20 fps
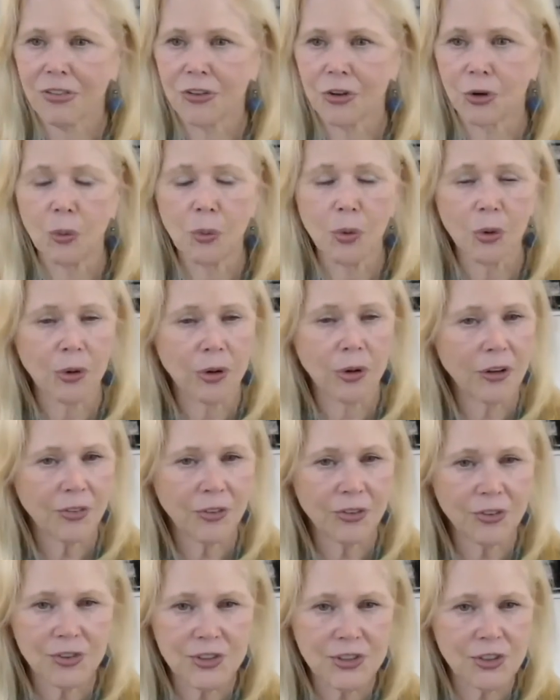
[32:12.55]
Don't worry if
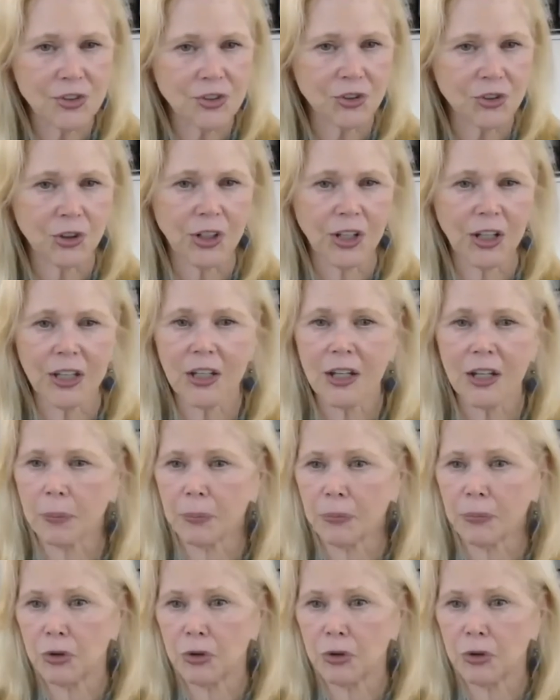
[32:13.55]
there's scenes you're going to keep.